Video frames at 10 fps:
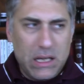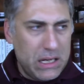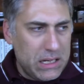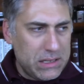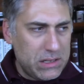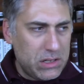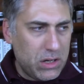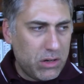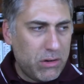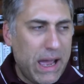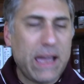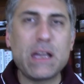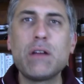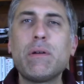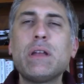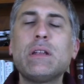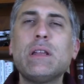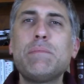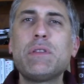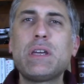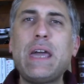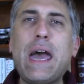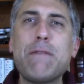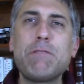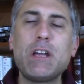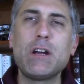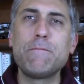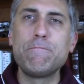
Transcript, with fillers: it doesn't start cracking around the lip of the cap here.